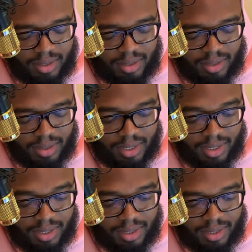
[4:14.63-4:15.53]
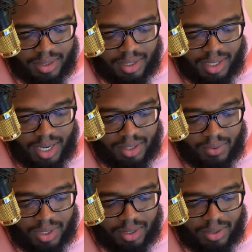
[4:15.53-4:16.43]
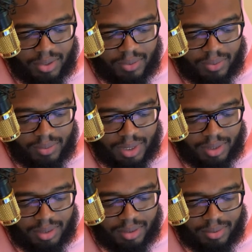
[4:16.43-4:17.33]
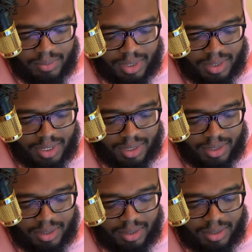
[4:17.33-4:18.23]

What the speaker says: Oh, dang. Oh, wait. No, that's not it.